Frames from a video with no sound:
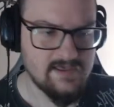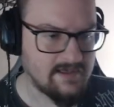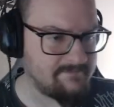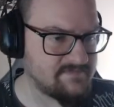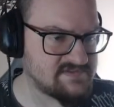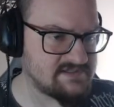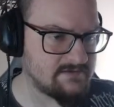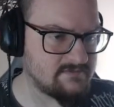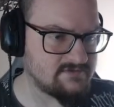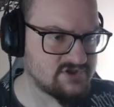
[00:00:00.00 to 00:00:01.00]
Yeah,
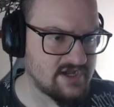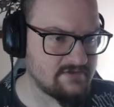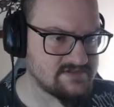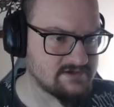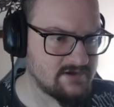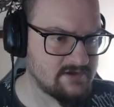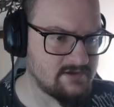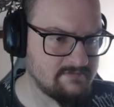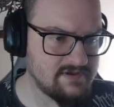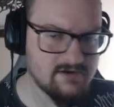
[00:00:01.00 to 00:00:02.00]
so shadows are
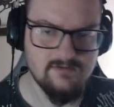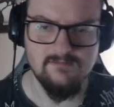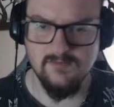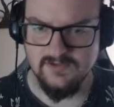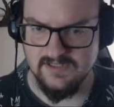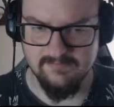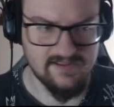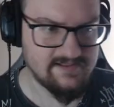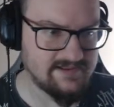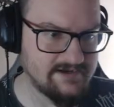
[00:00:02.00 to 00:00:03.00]
going to become
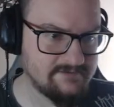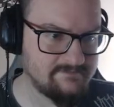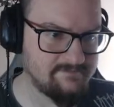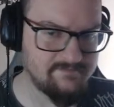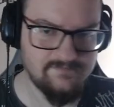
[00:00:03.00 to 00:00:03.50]
multiply layer.